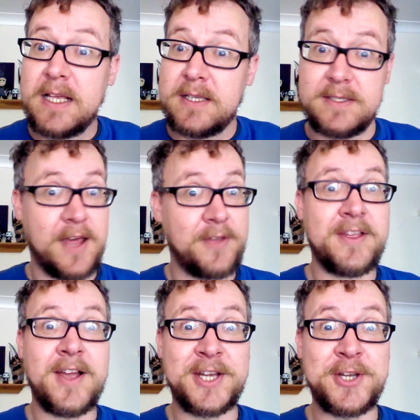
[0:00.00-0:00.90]
there's nothing
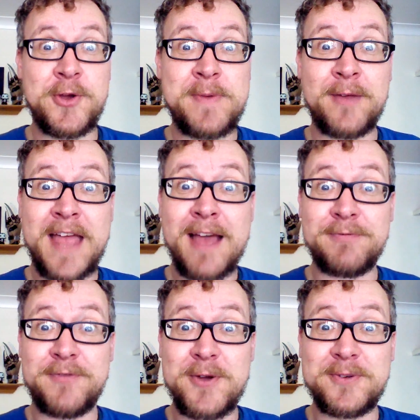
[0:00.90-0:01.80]
I can do about that,
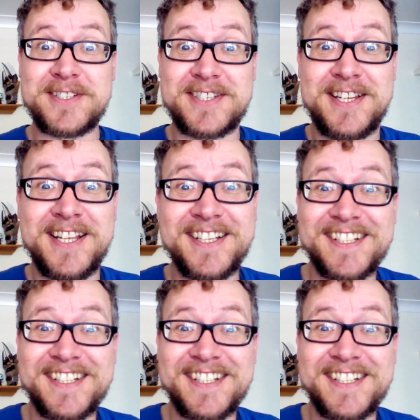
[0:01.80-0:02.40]
folks.